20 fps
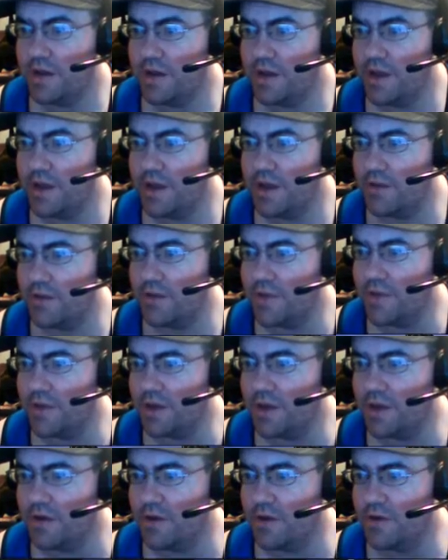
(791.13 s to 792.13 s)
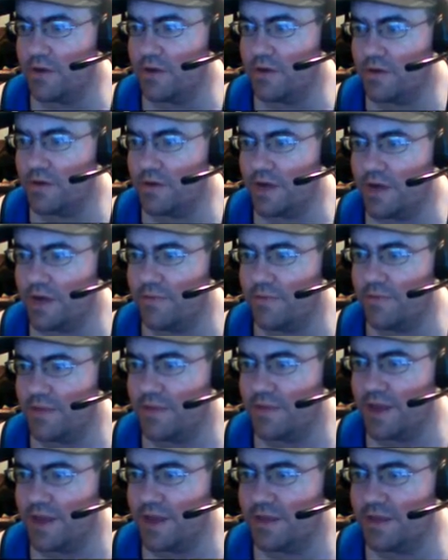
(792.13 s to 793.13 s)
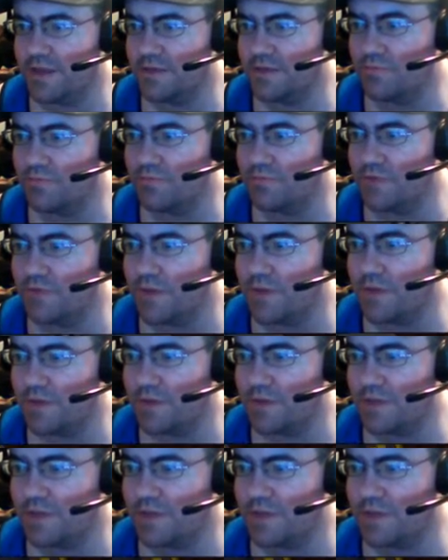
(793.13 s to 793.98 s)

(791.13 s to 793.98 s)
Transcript: There we go. Now we've got some proper